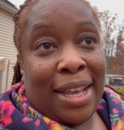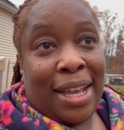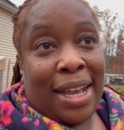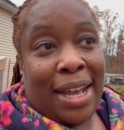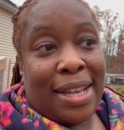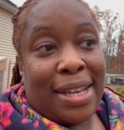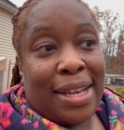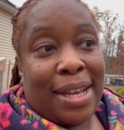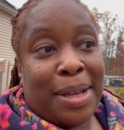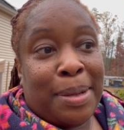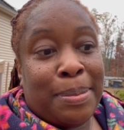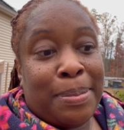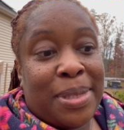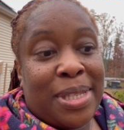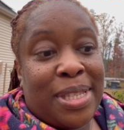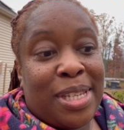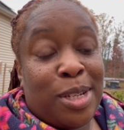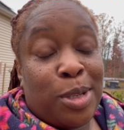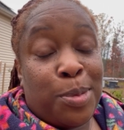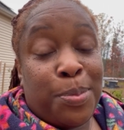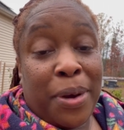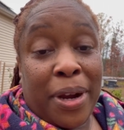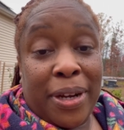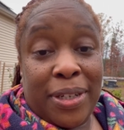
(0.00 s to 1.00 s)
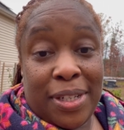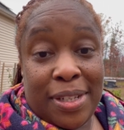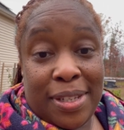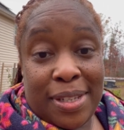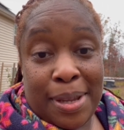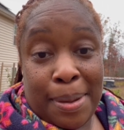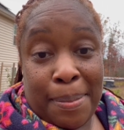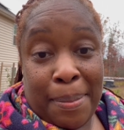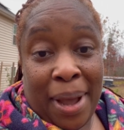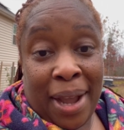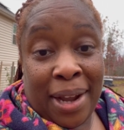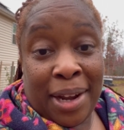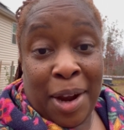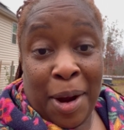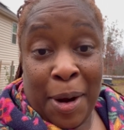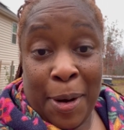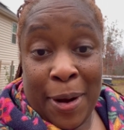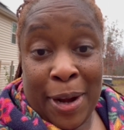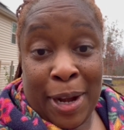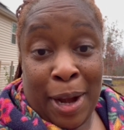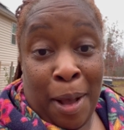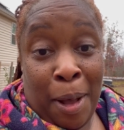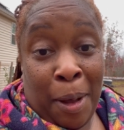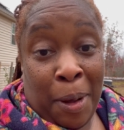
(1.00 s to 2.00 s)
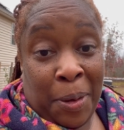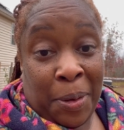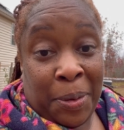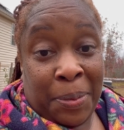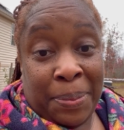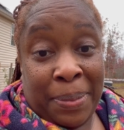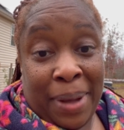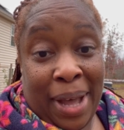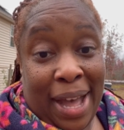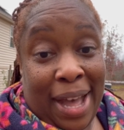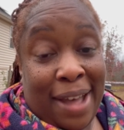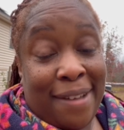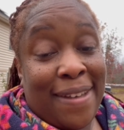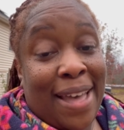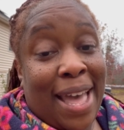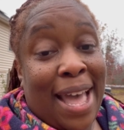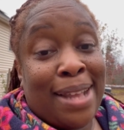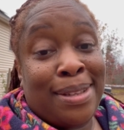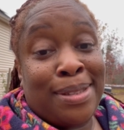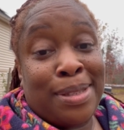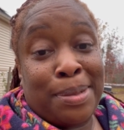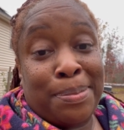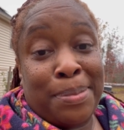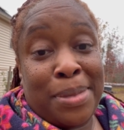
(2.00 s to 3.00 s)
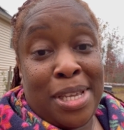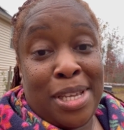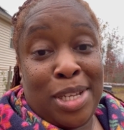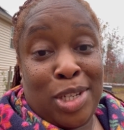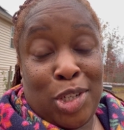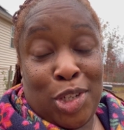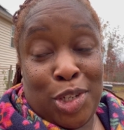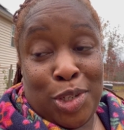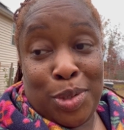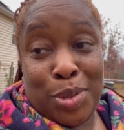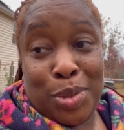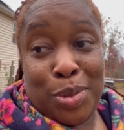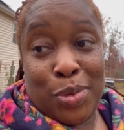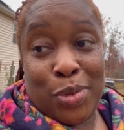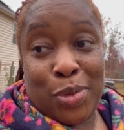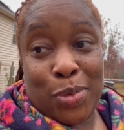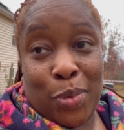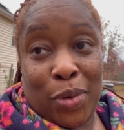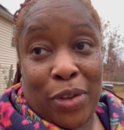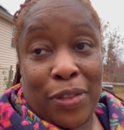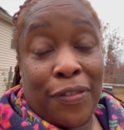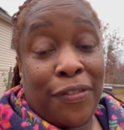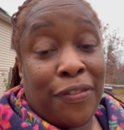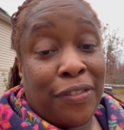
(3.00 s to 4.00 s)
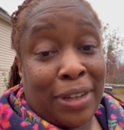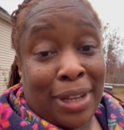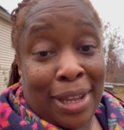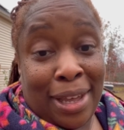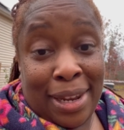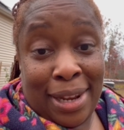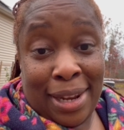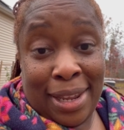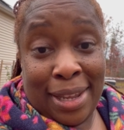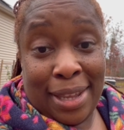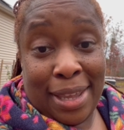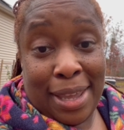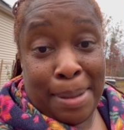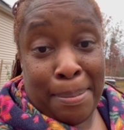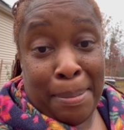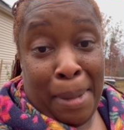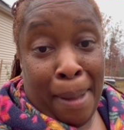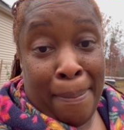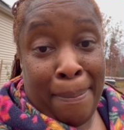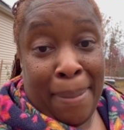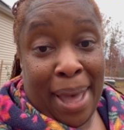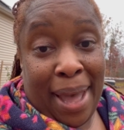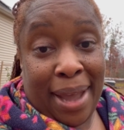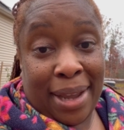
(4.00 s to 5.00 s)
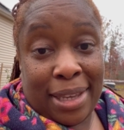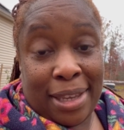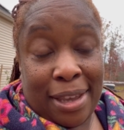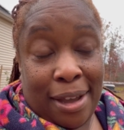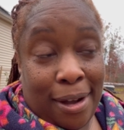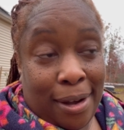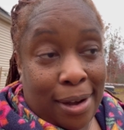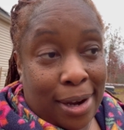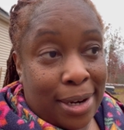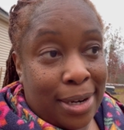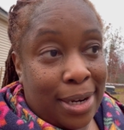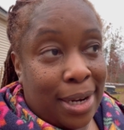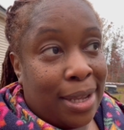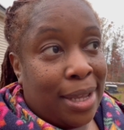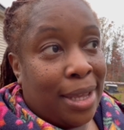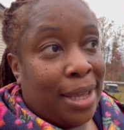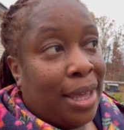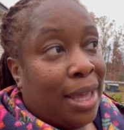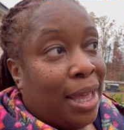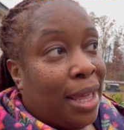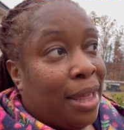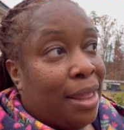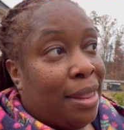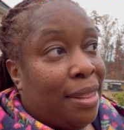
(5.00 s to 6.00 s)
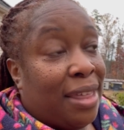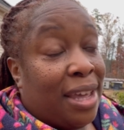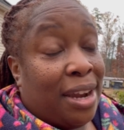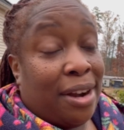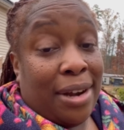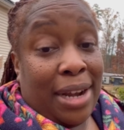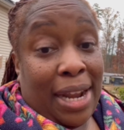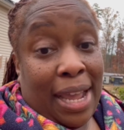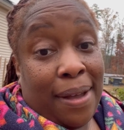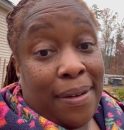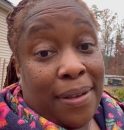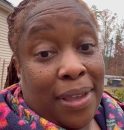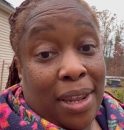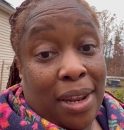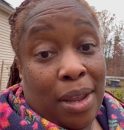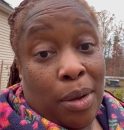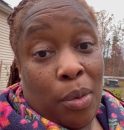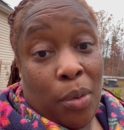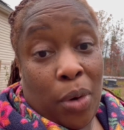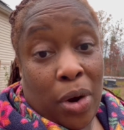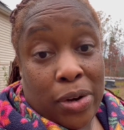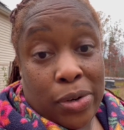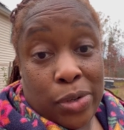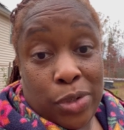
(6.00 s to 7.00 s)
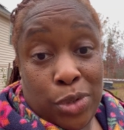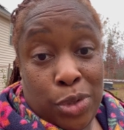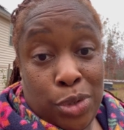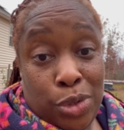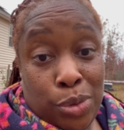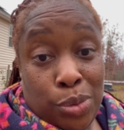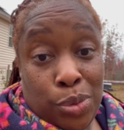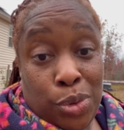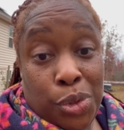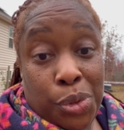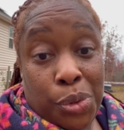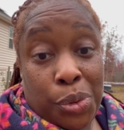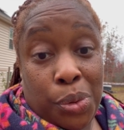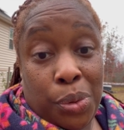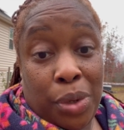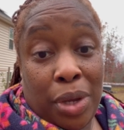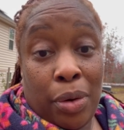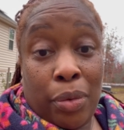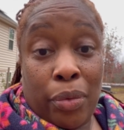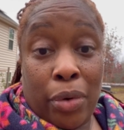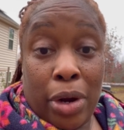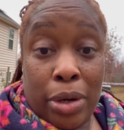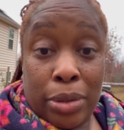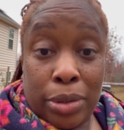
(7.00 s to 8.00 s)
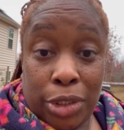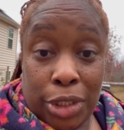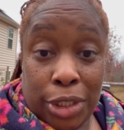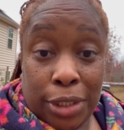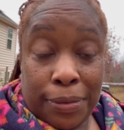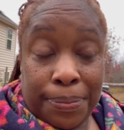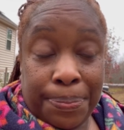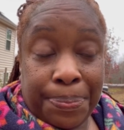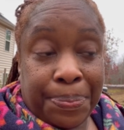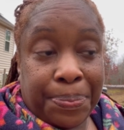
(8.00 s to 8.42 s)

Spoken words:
Since purchasing my current home, I've had some issues with flooding in my backyard that are now getting worse due to erosion.